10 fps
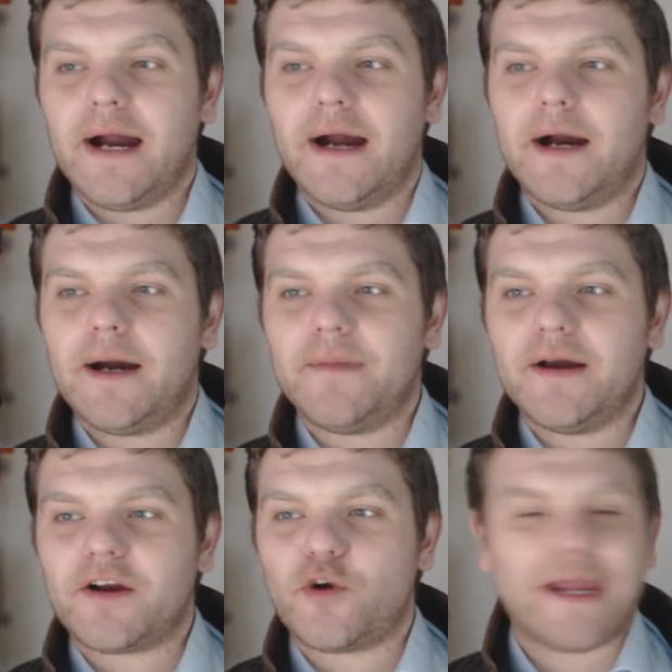um,
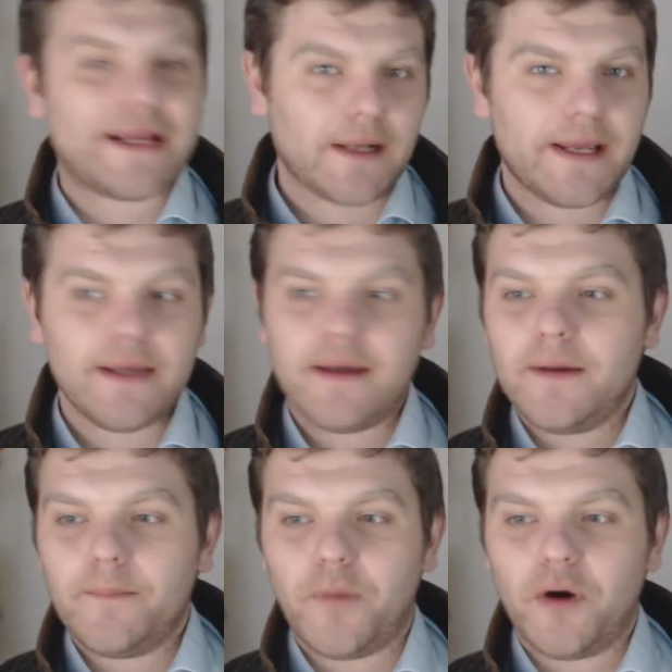quickly
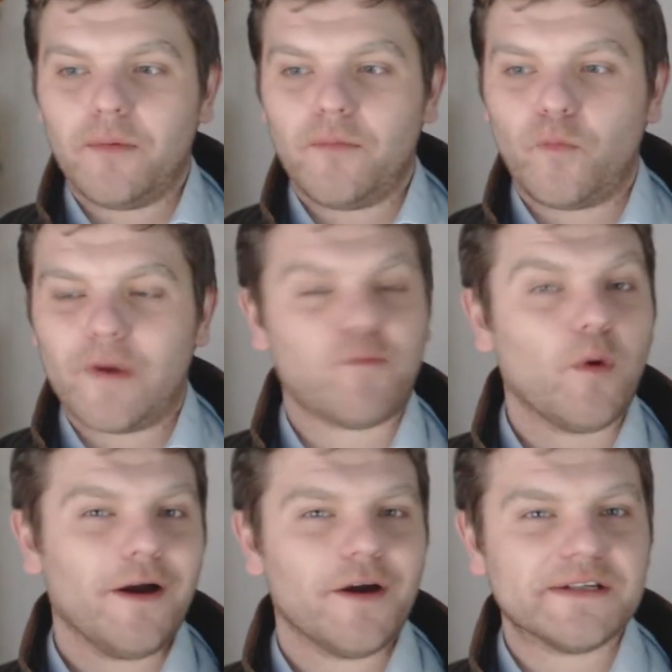but with
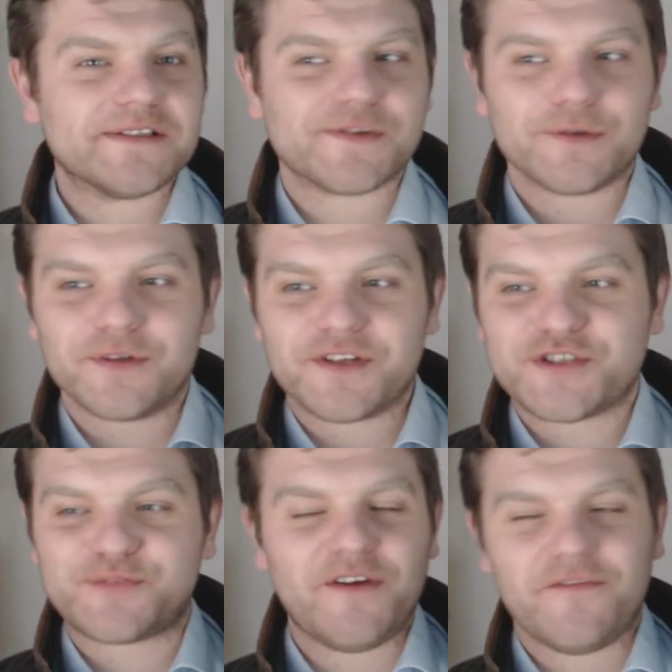words or
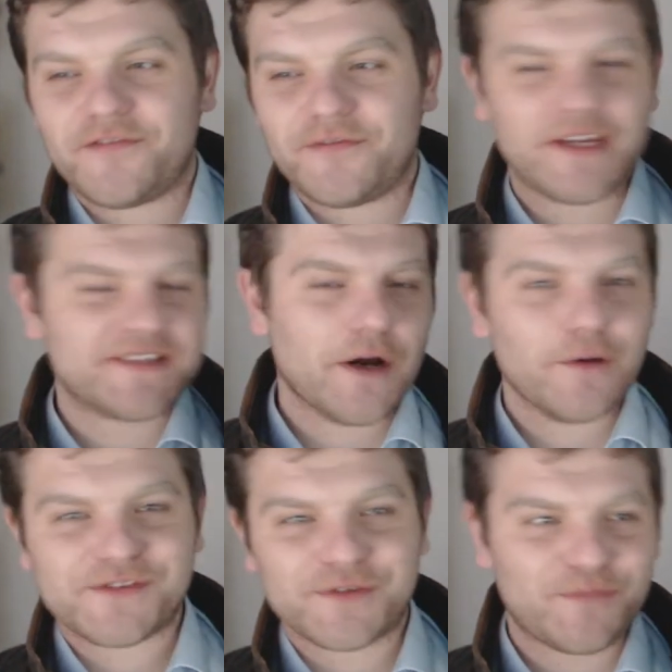just with his
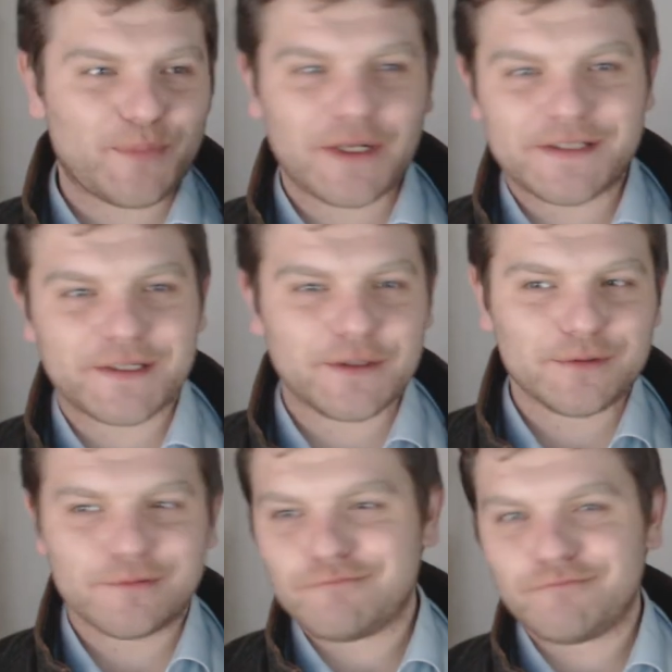own sort of
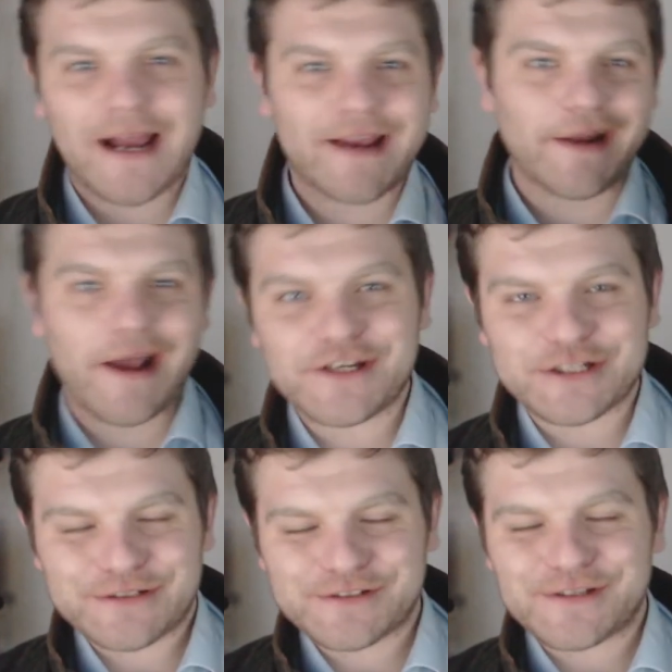political
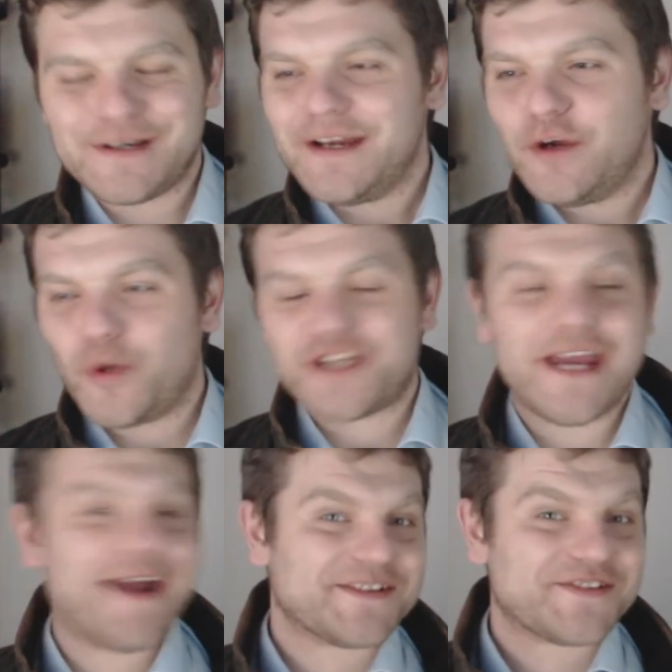machinations, which he
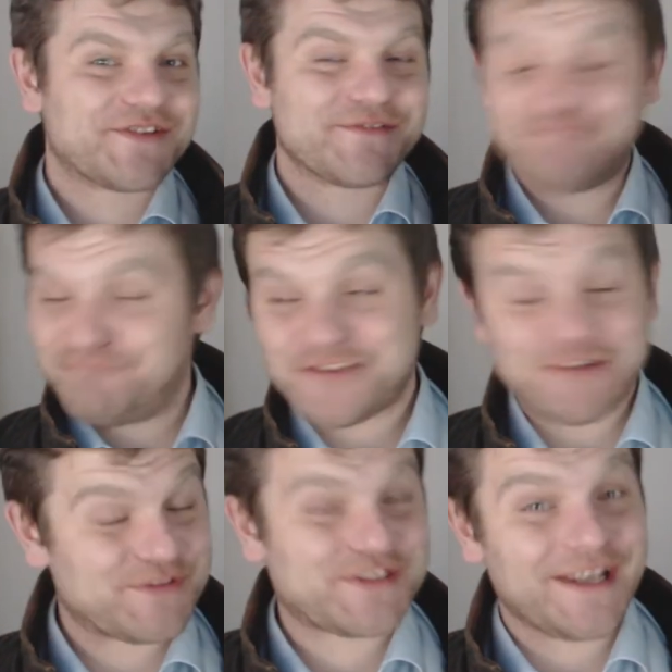has
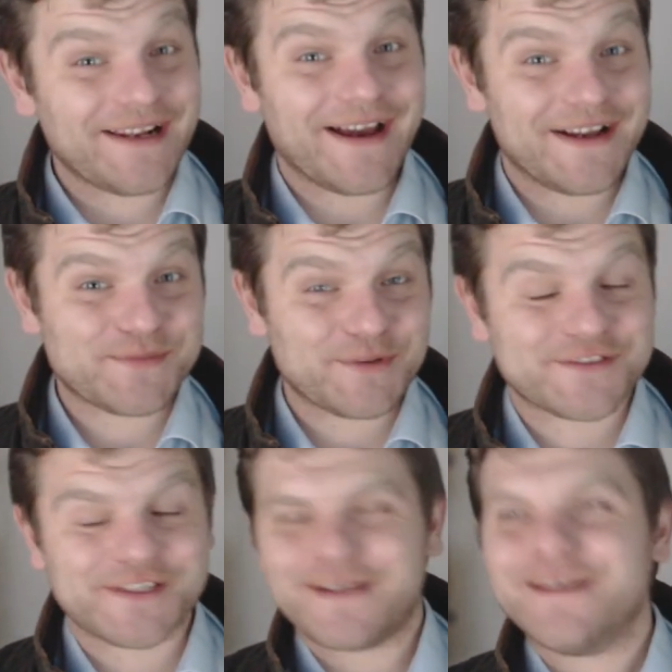some skill at, as we'll
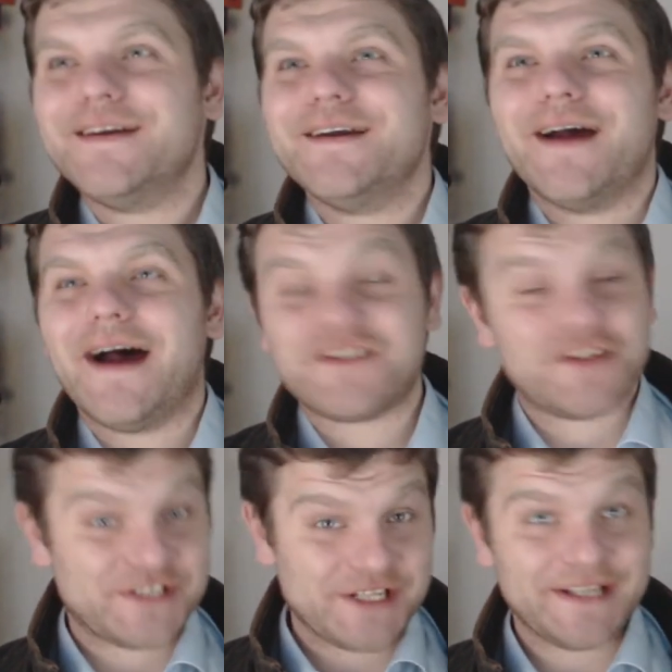see, as
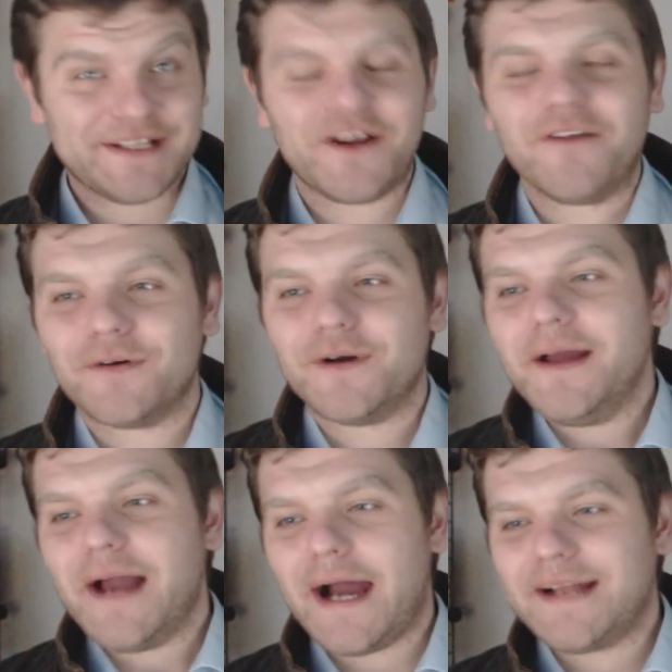you see in the novel.
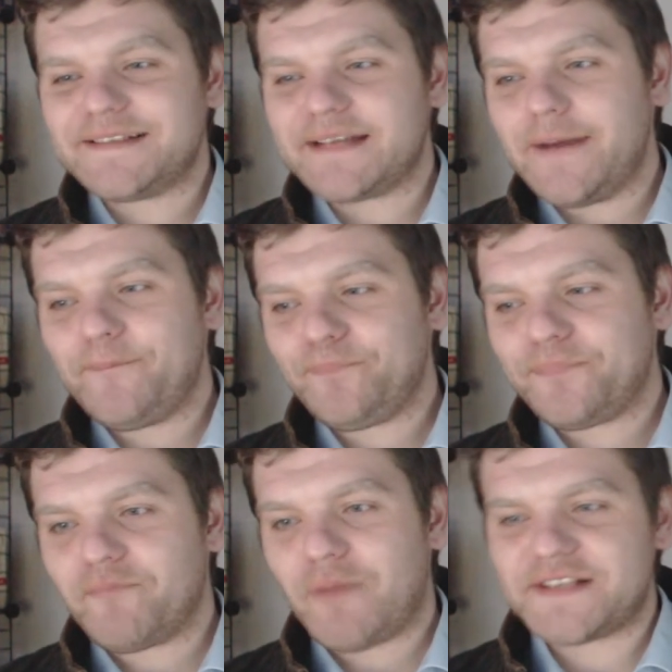And um,
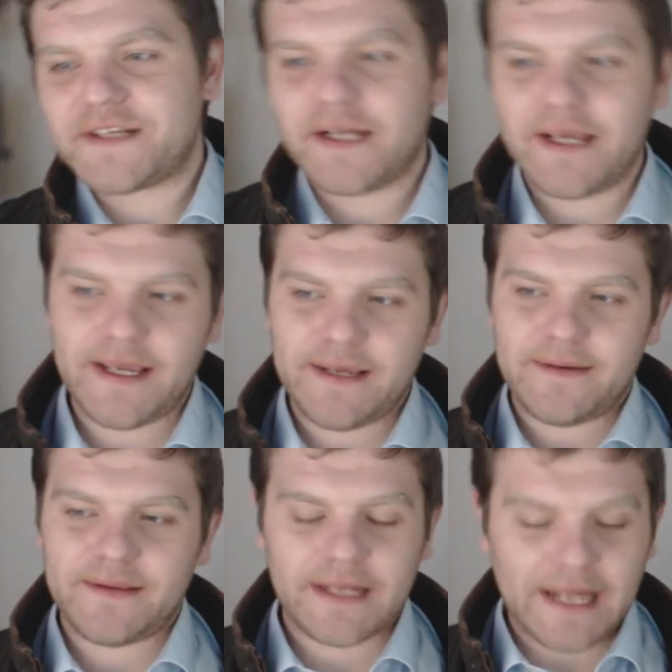basically, he
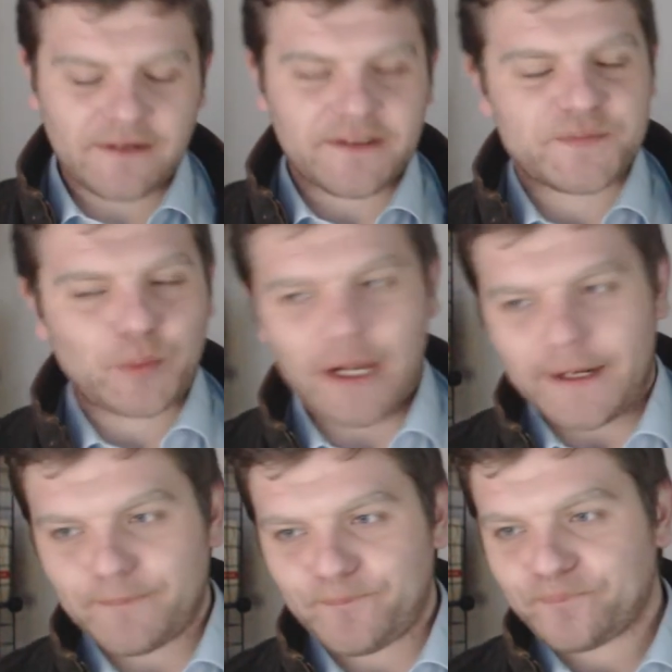they land on this planet.